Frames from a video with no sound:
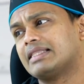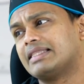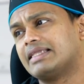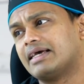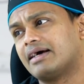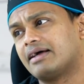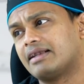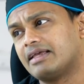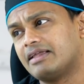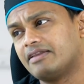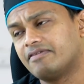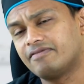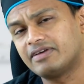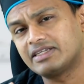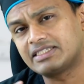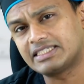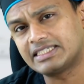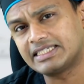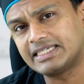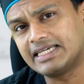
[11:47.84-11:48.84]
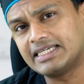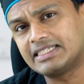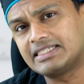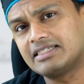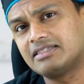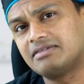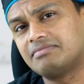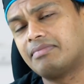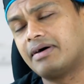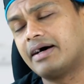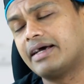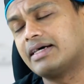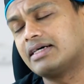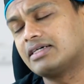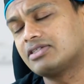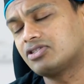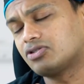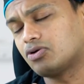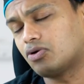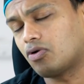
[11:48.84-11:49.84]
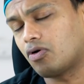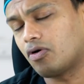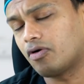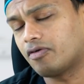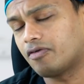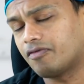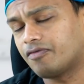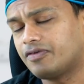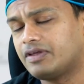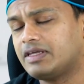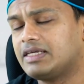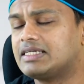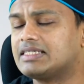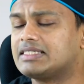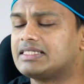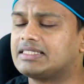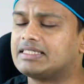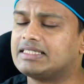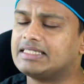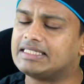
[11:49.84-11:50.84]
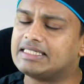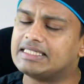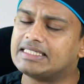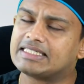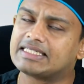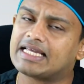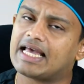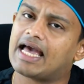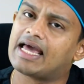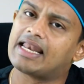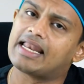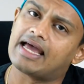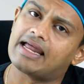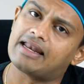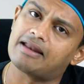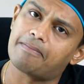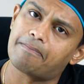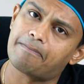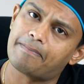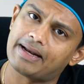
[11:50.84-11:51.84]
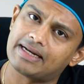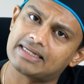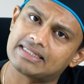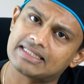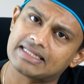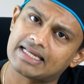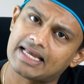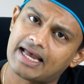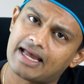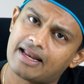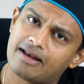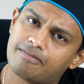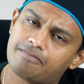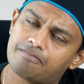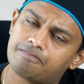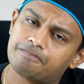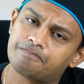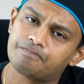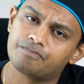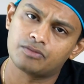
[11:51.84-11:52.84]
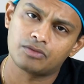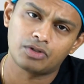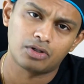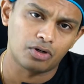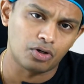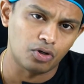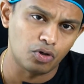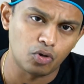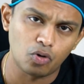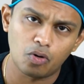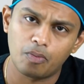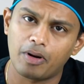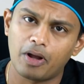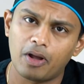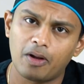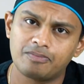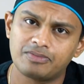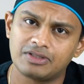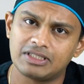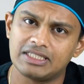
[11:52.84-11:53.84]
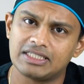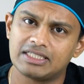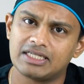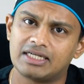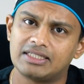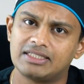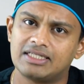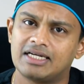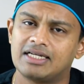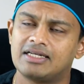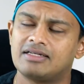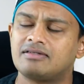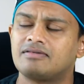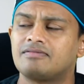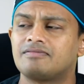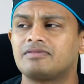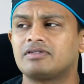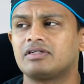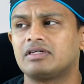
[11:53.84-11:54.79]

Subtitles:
They are investigated by a sonography, CT scan and a PET scan. No biopsies are done.